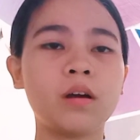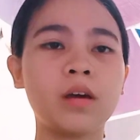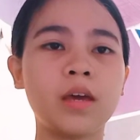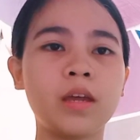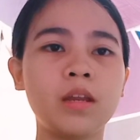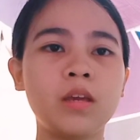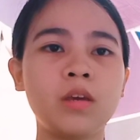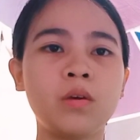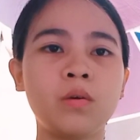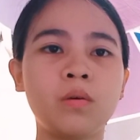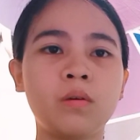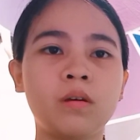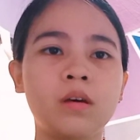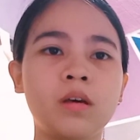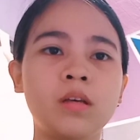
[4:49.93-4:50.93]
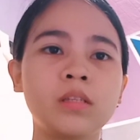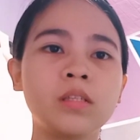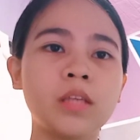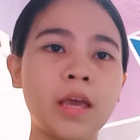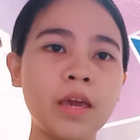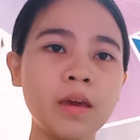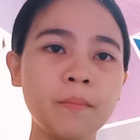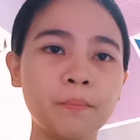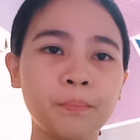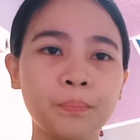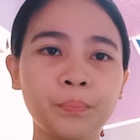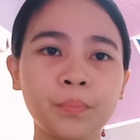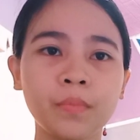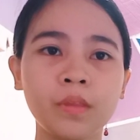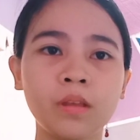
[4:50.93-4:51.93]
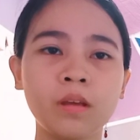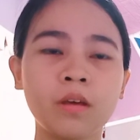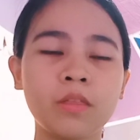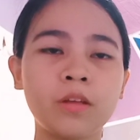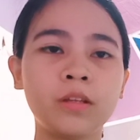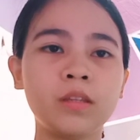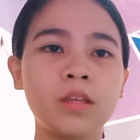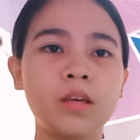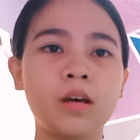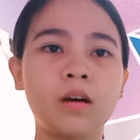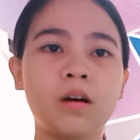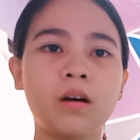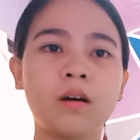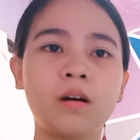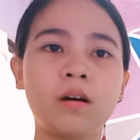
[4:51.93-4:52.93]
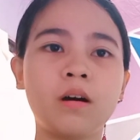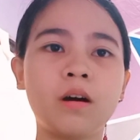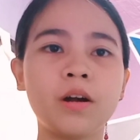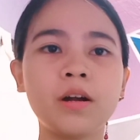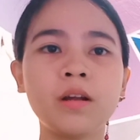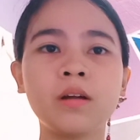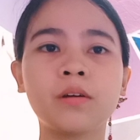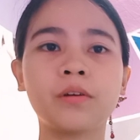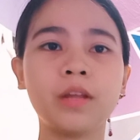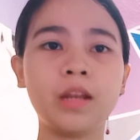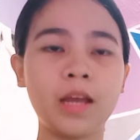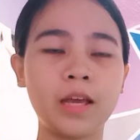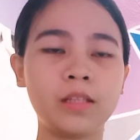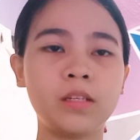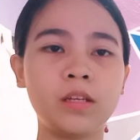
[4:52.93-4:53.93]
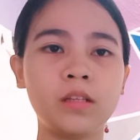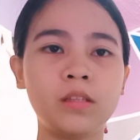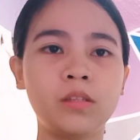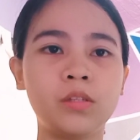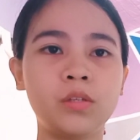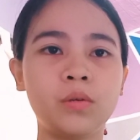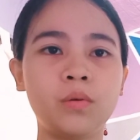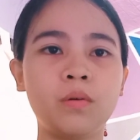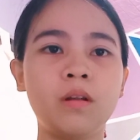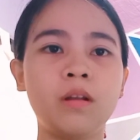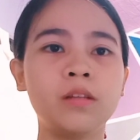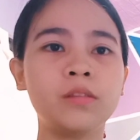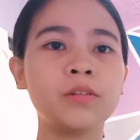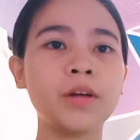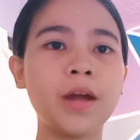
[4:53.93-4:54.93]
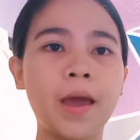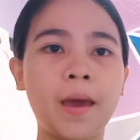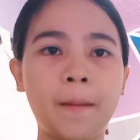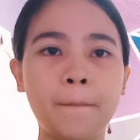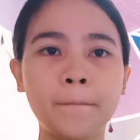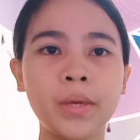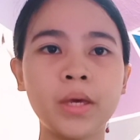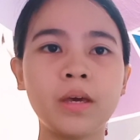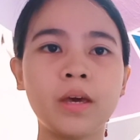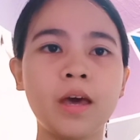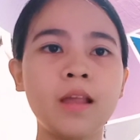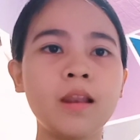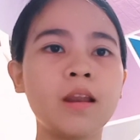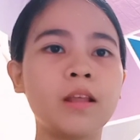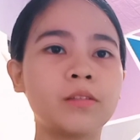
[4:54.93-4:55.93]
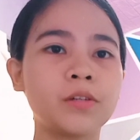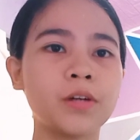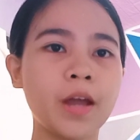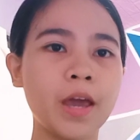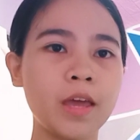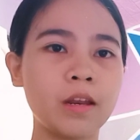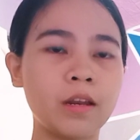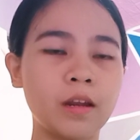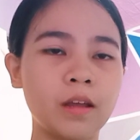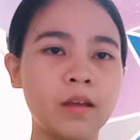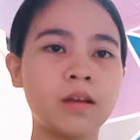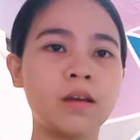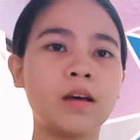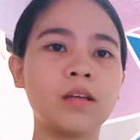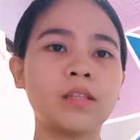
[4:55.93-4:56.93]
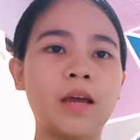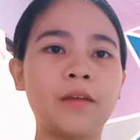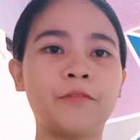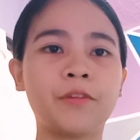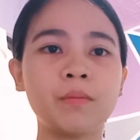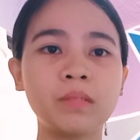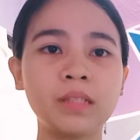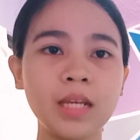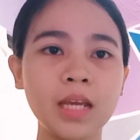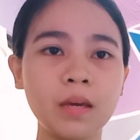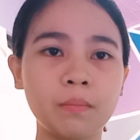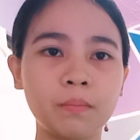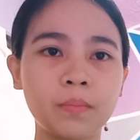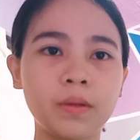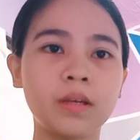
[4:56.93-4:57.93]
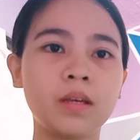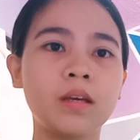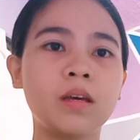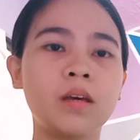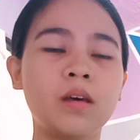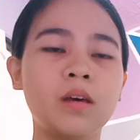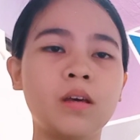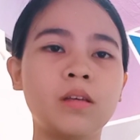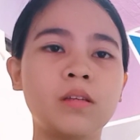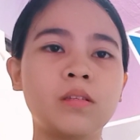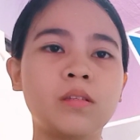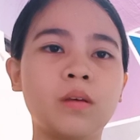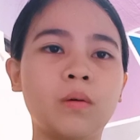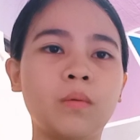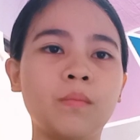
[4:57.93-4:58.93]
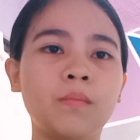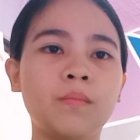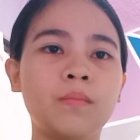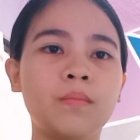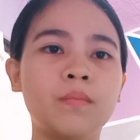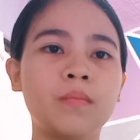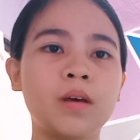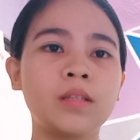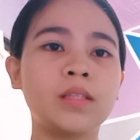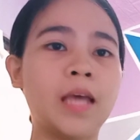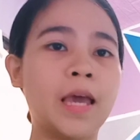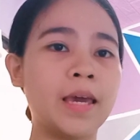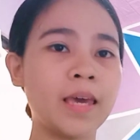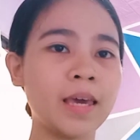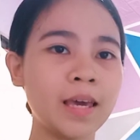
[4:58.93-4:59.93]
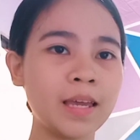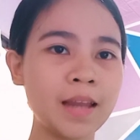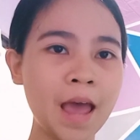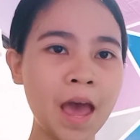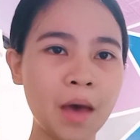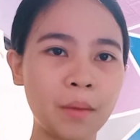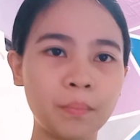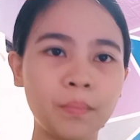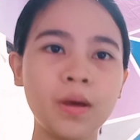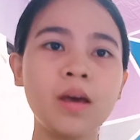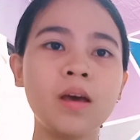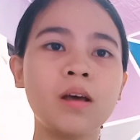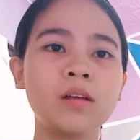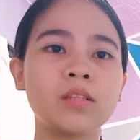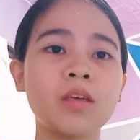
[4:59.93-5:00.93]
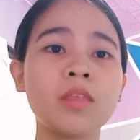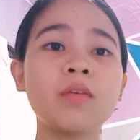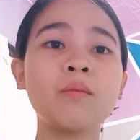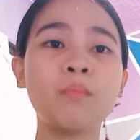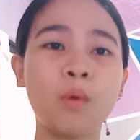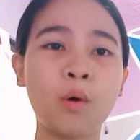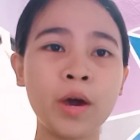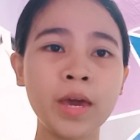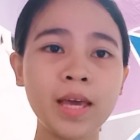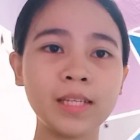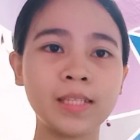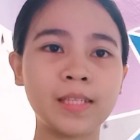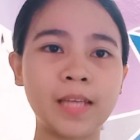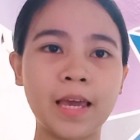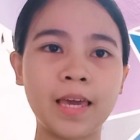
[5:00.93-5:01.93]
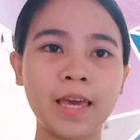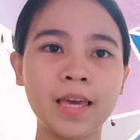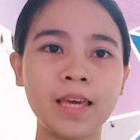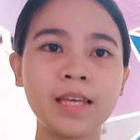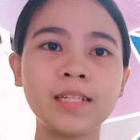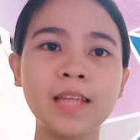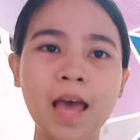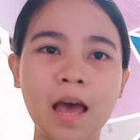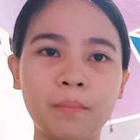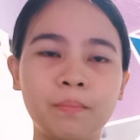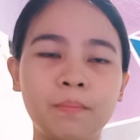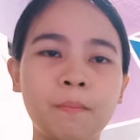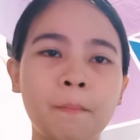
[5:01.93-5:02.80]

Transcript: can you say that are related to letter M and letter N aside from sleep? So taking a nap. So the boy is taking a nap.